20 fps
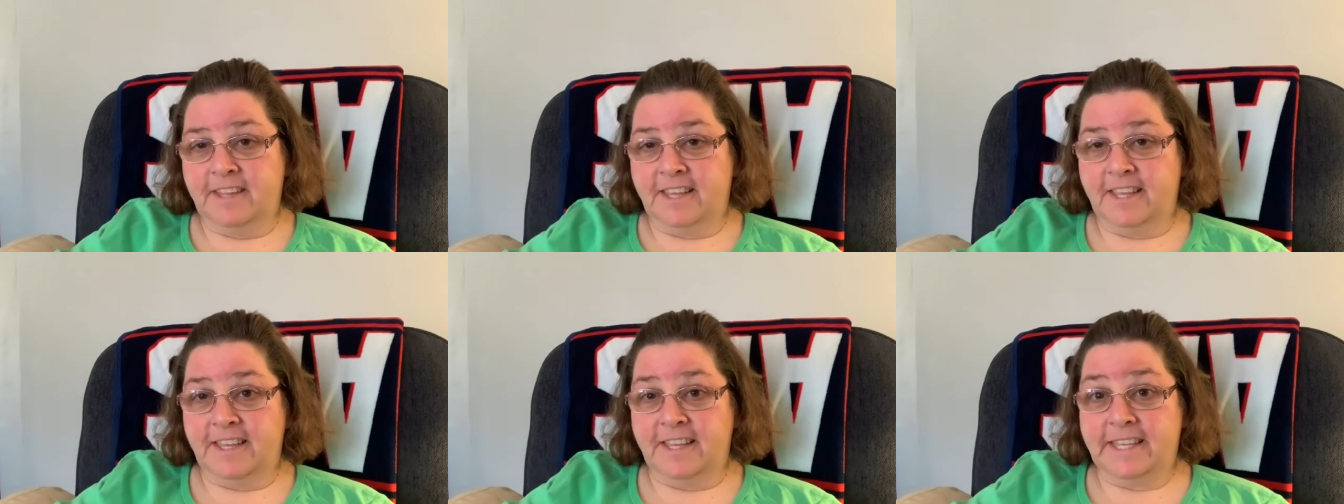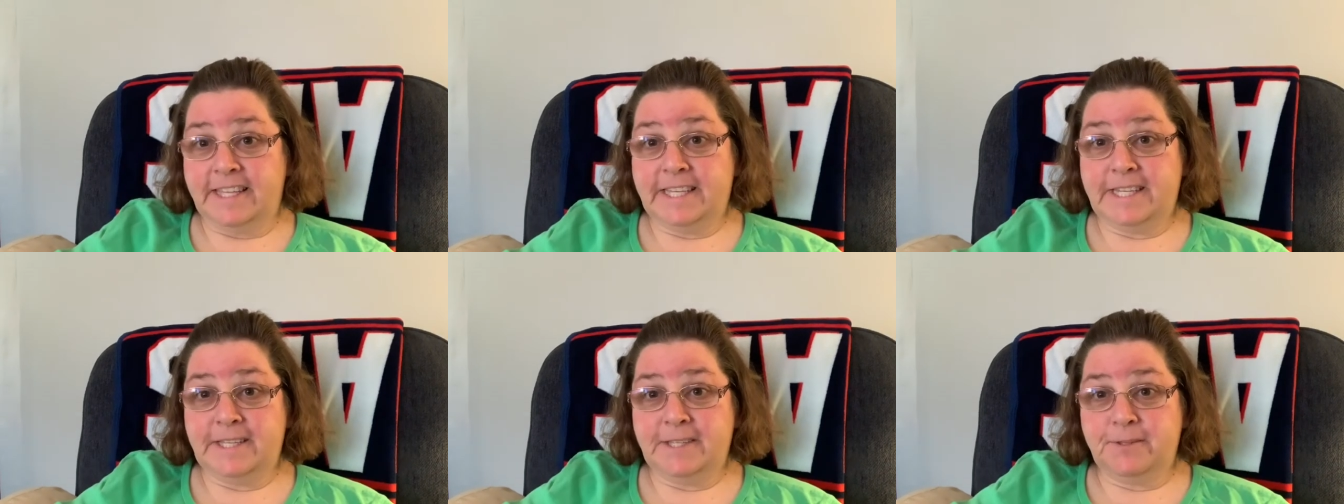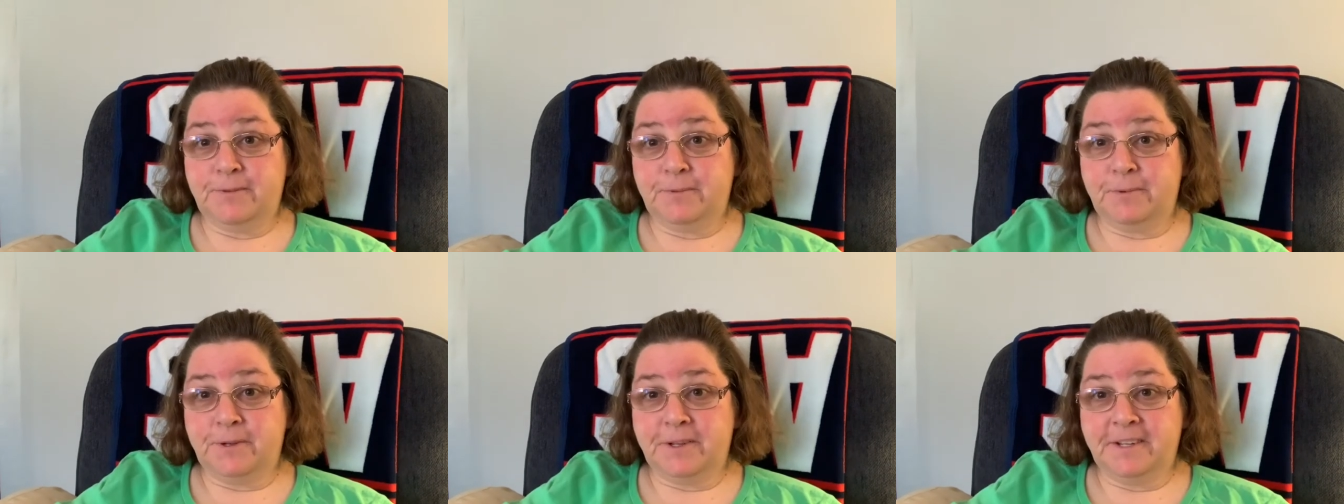it
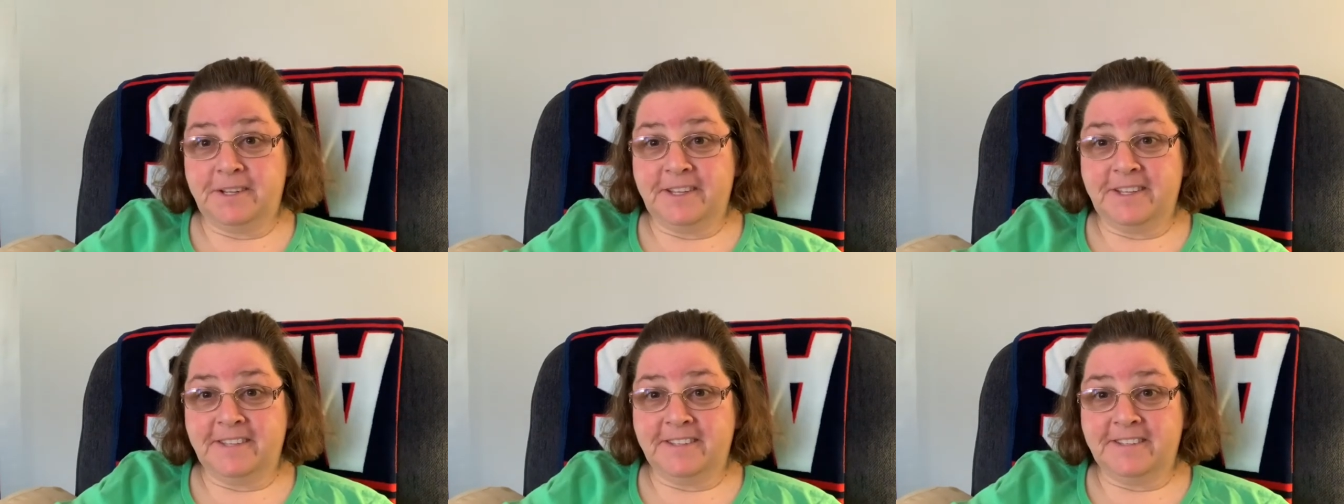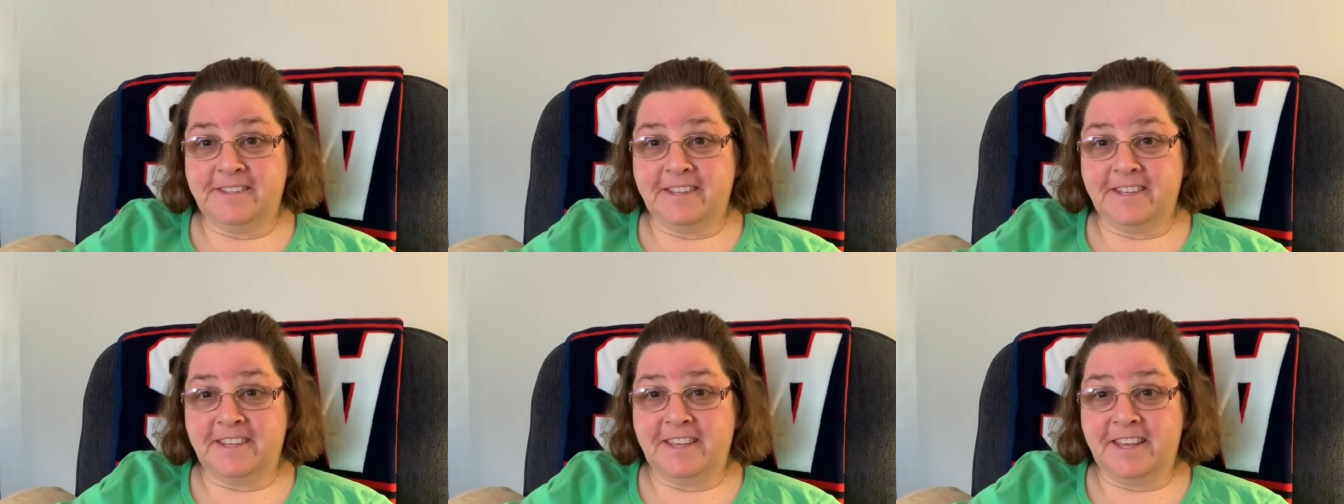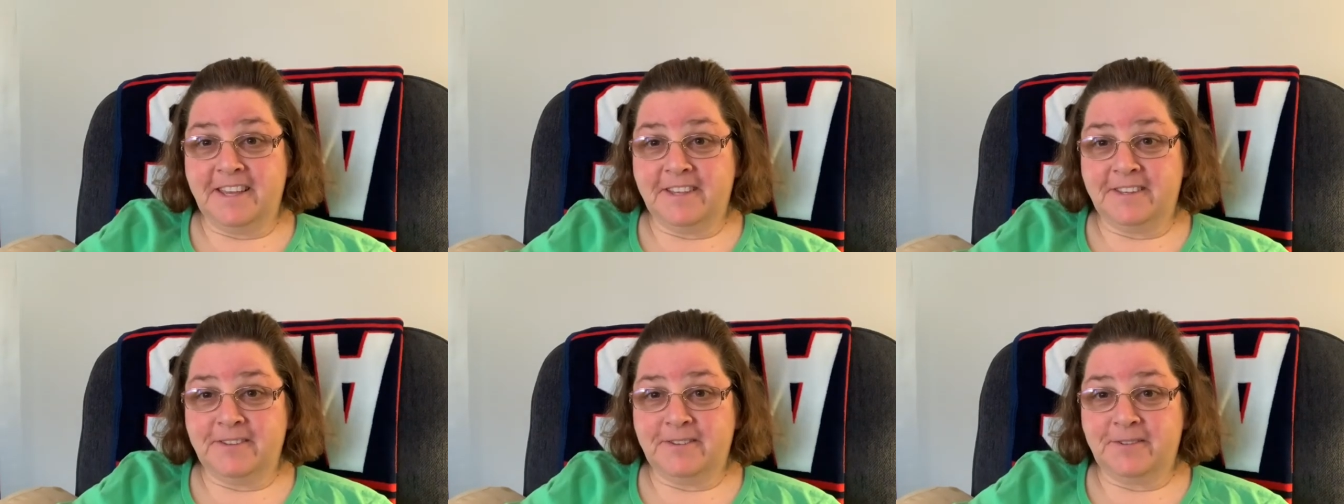is what it is, I
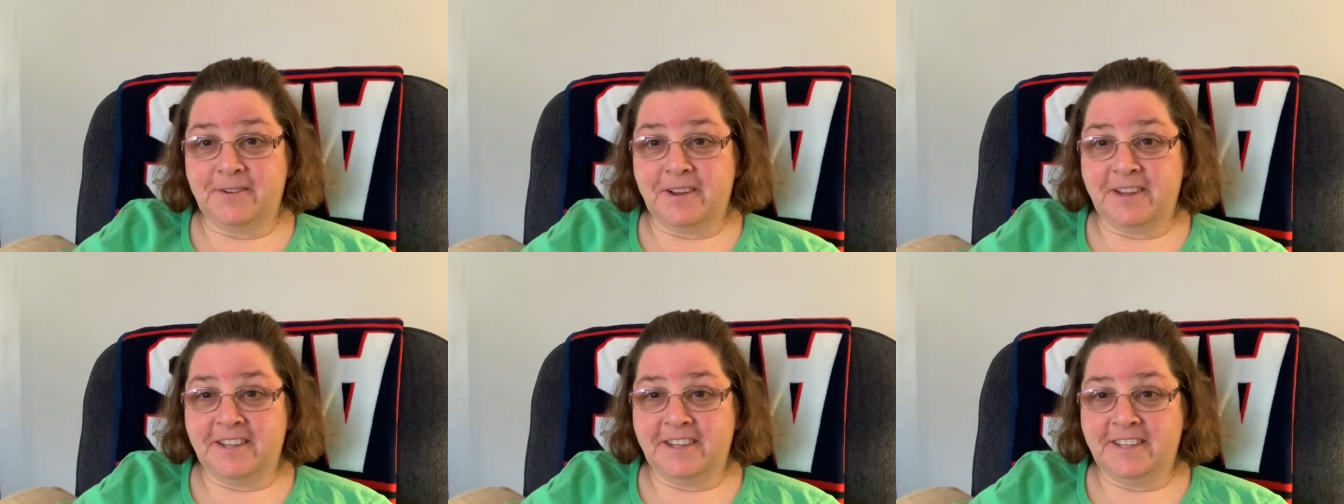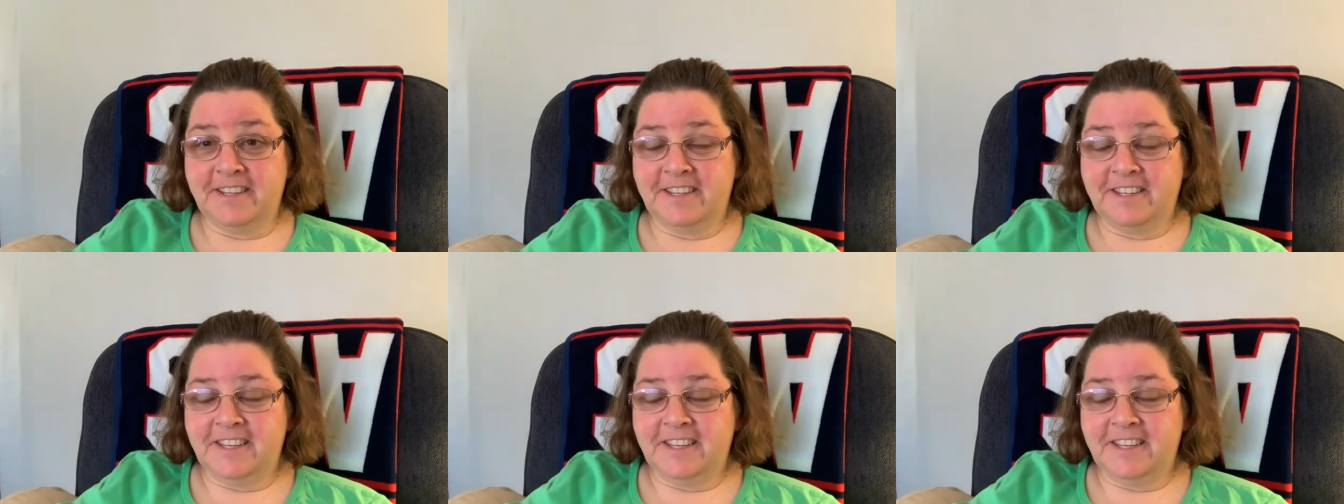guess, right?